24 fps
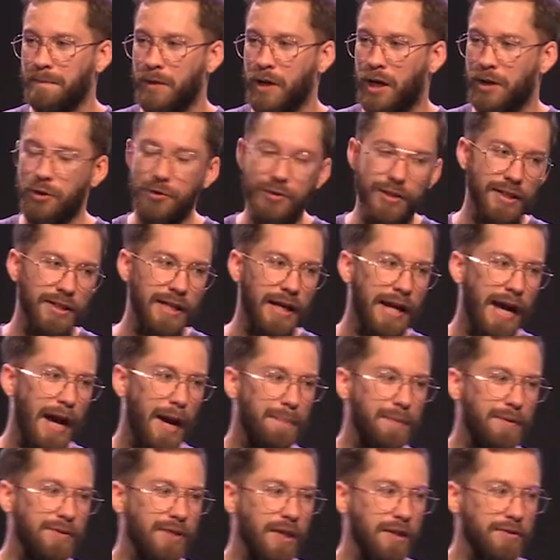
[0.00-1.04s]
I don't think that
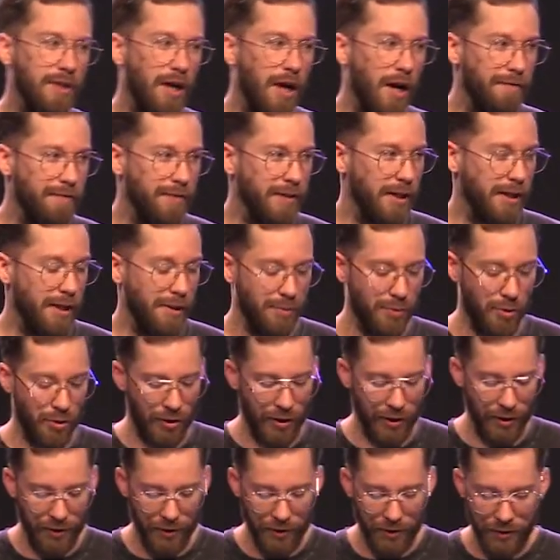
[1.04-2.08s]
happens as often
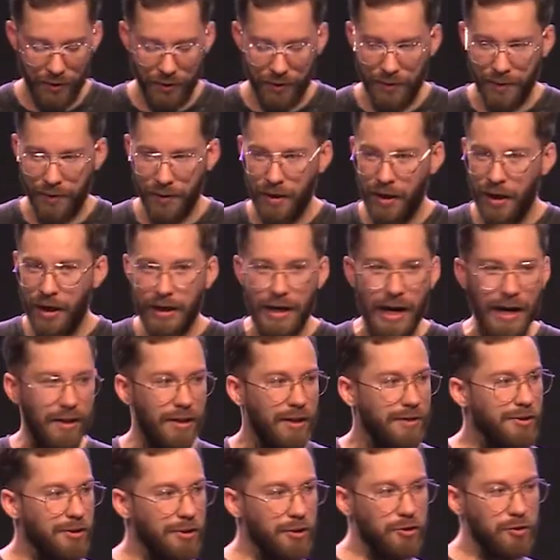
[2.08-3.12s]
anymore. Kind of
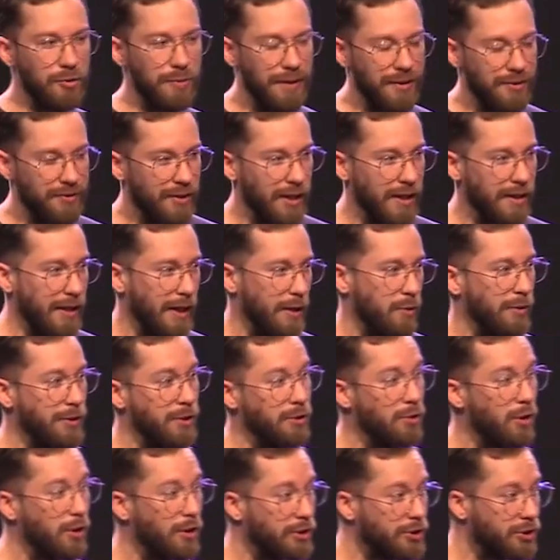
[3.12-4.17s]
like there used to be this thing like when
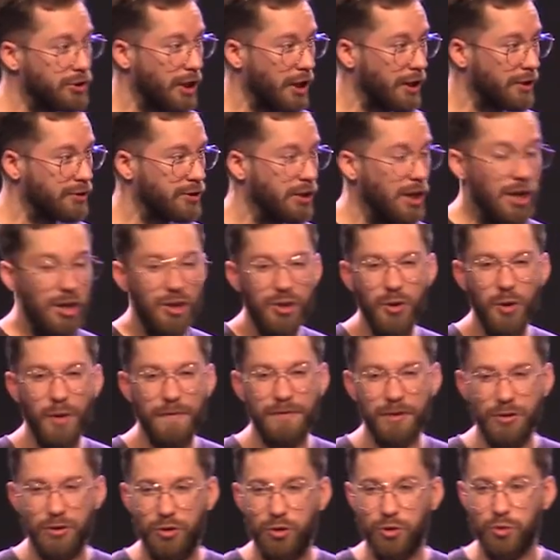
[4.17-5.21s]
you go to church, you have
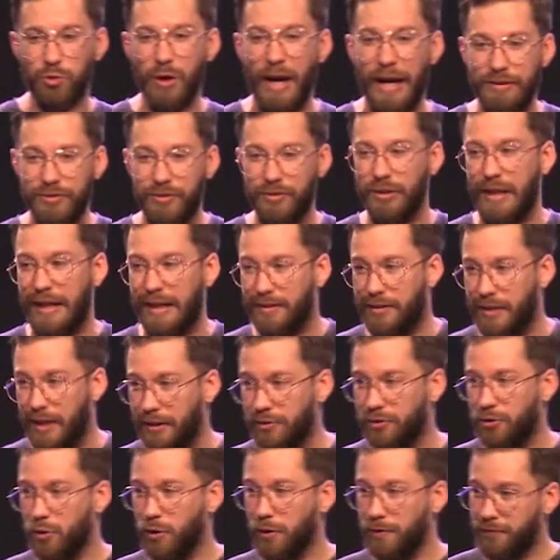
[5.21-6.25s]
to dress like
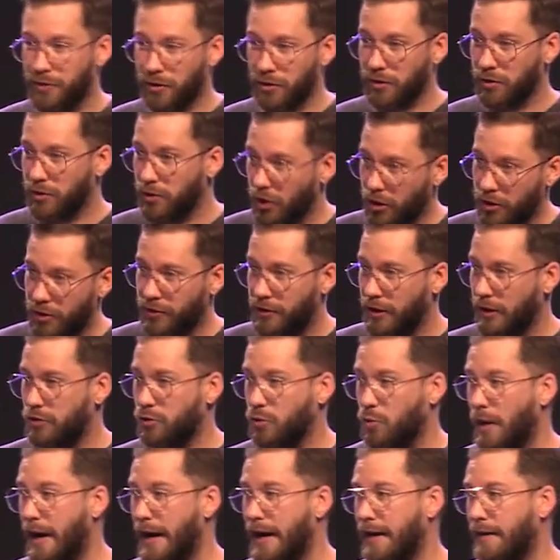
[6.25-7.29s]
this, you have to look
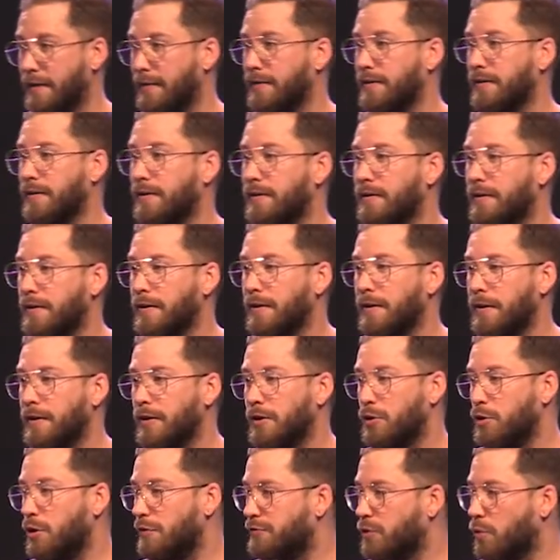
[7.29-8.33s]
this way,
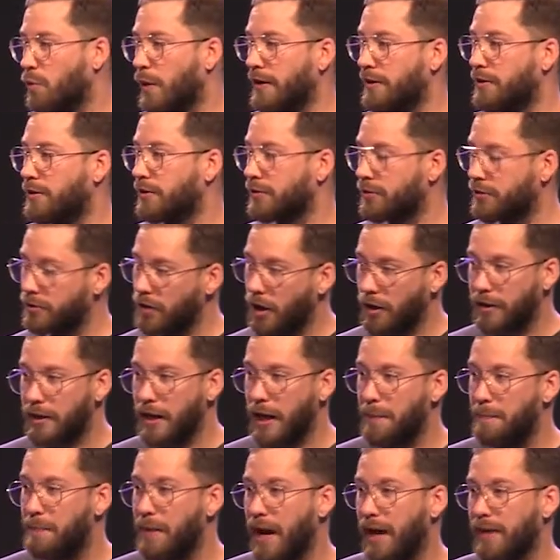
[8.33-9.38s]
you have to wear your
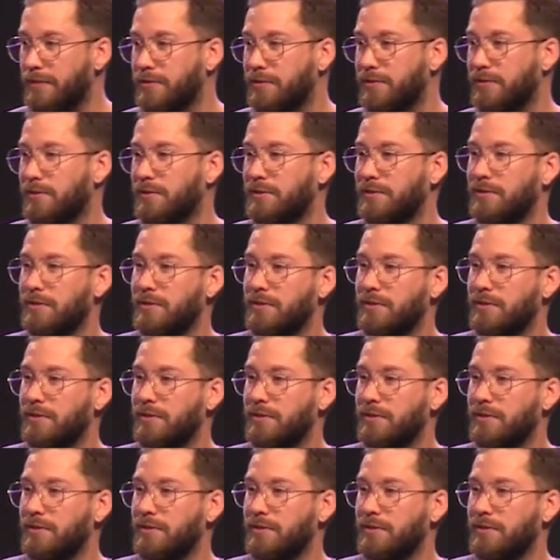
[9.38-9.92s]
Sunday best.